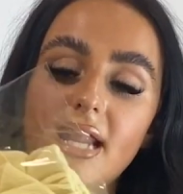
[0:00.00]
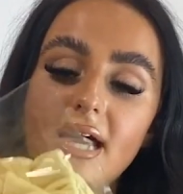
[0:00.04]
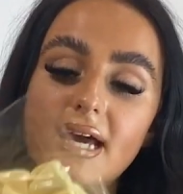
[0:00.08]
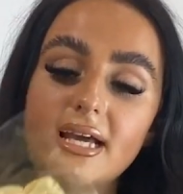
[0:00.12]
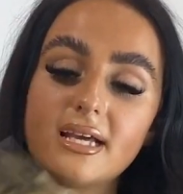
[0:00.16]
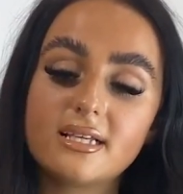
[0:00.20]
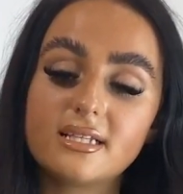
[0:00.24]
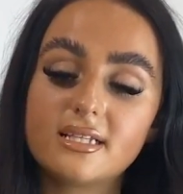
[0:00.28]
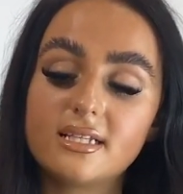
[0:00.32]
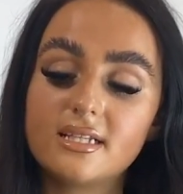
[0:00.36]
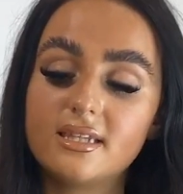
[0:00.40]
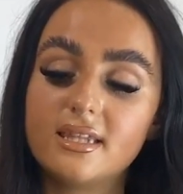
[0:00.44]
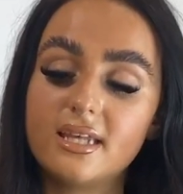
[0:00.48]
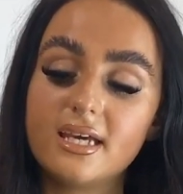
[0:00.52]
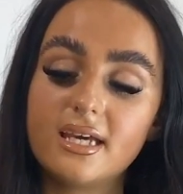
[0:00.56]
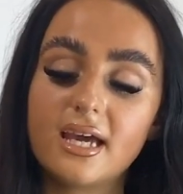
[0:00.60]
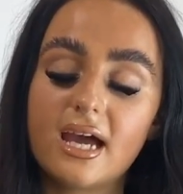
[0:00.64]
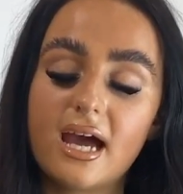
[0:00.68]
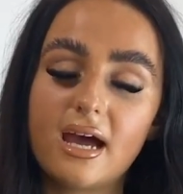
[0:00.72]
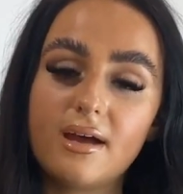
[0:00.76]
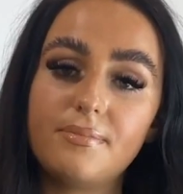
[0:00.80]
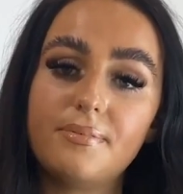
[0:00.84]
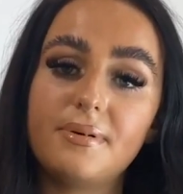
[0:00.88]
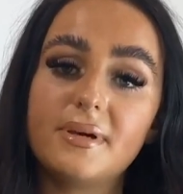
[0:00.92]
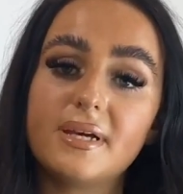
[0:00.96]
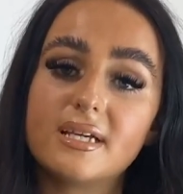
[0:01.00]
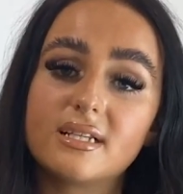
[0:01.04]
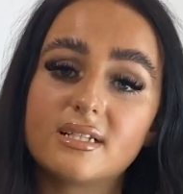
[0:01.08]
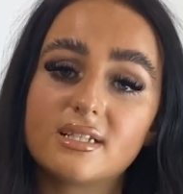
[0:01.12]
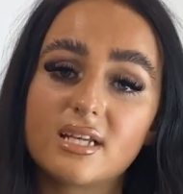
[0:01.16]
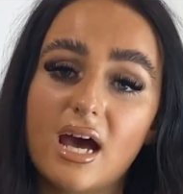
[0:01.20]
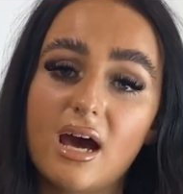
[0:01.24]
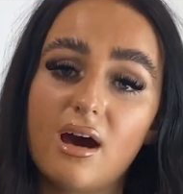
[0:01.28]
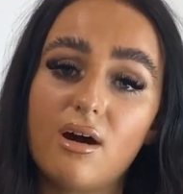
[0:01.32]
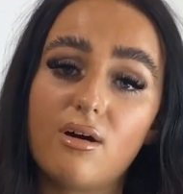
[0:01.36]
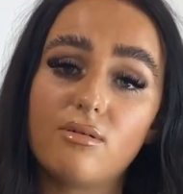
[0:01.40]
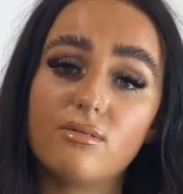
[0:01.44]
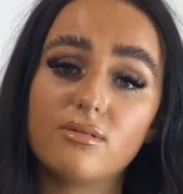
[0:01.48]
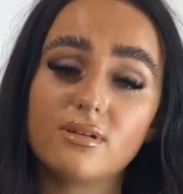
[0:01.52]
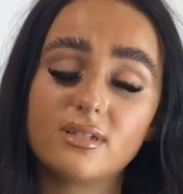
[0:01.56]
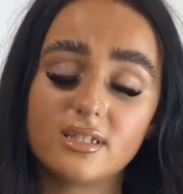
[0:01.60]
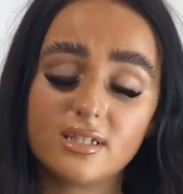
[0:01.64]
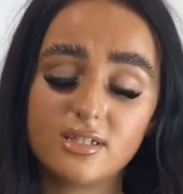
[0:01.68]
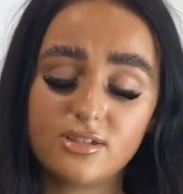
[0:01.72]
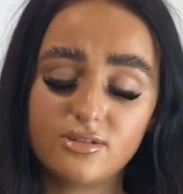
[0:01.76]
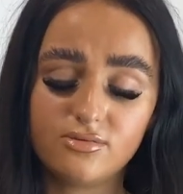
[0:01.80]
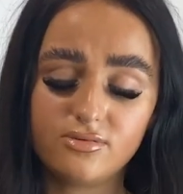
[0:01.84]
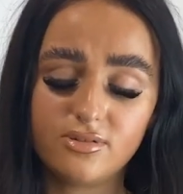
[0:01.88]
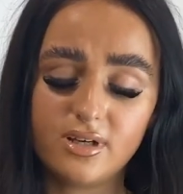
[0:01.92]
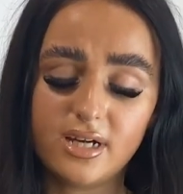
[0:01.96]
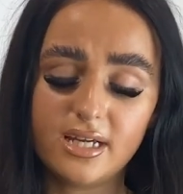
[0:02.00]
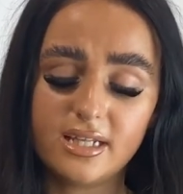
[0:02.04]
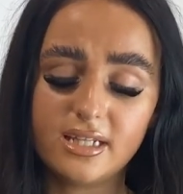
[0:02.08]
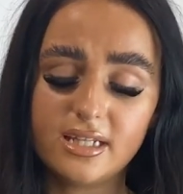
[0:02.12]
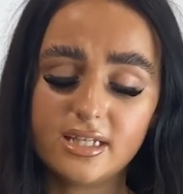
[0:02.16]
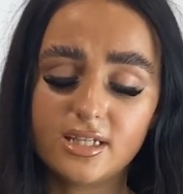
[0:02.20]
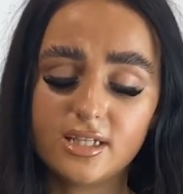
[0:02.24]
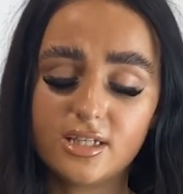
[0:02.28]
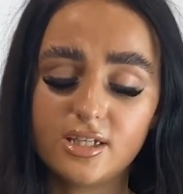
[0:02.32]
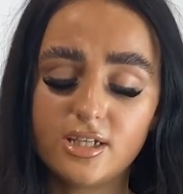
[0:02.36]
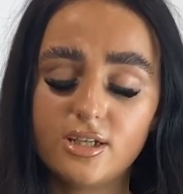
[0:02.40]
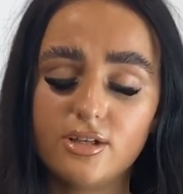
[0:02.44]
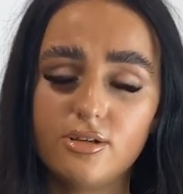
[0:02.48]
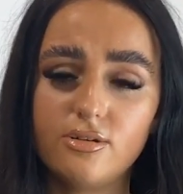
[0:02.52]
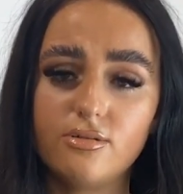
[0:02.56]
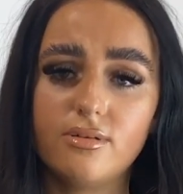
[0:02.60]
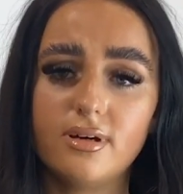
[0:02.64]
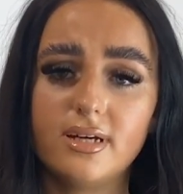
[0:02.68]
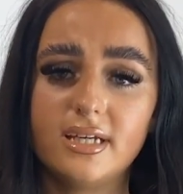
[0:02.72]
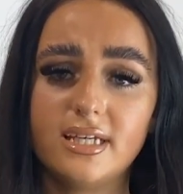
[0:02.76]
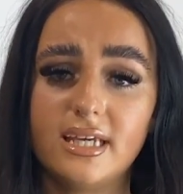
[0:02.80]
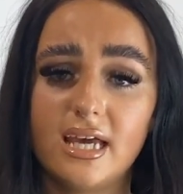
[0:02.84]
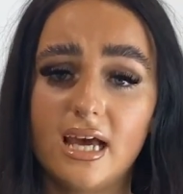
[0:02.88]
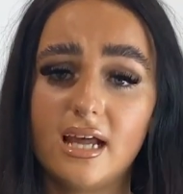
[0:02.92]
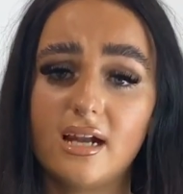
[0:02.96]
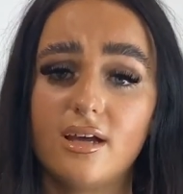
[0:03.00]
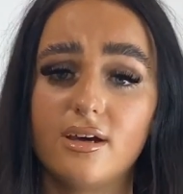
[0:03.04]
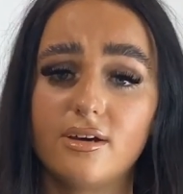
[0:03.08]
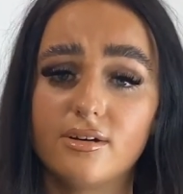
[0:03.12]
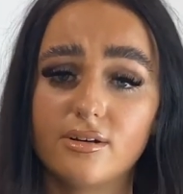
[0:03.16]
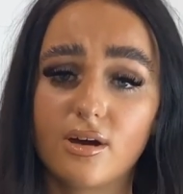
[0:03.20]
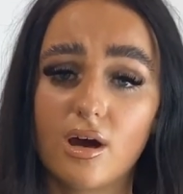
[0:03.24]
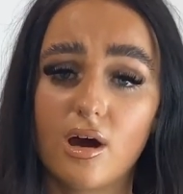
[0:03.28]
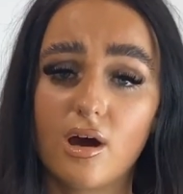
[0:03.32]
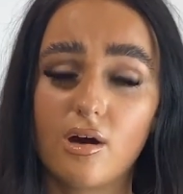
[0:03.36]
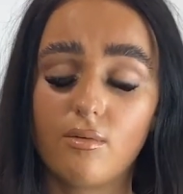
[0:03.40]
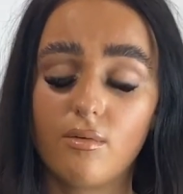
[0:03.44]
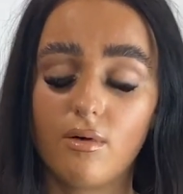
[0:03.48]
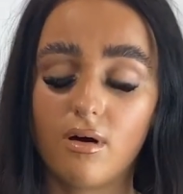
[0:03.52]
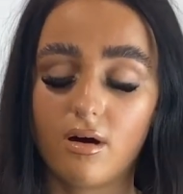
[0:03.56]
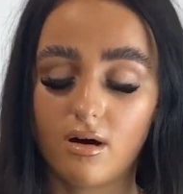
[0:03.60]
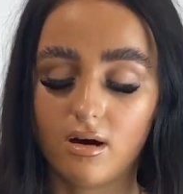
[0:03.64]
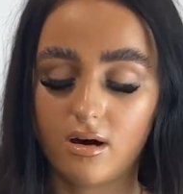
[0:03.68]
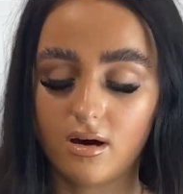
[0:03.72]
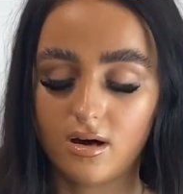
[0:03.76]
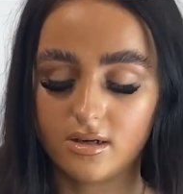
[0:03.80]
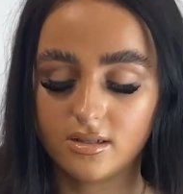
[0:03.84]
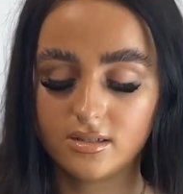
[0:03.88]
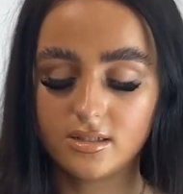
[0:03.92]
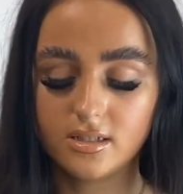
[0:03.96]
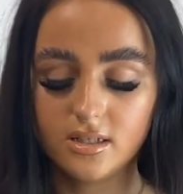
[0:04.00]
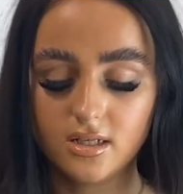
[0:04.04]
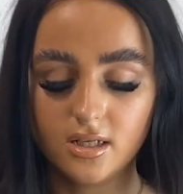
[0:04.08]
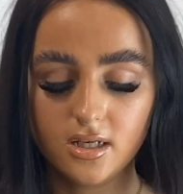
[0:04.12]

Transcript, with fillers: next thing I picked out was this really cute yellow tarot.